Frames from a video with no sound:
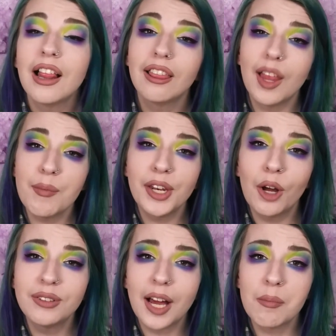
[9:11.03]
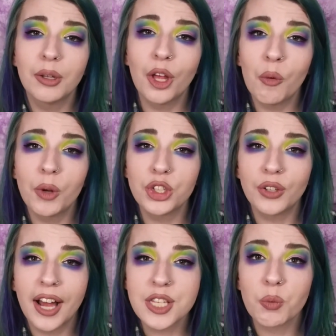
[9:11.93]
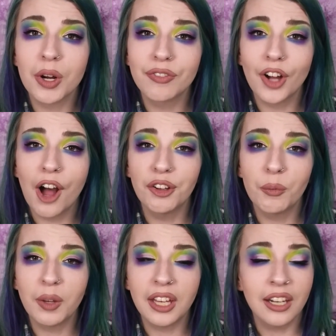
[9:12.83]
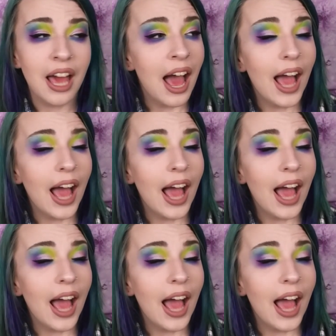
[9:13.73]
Let me know down below what you guys were for Halloween.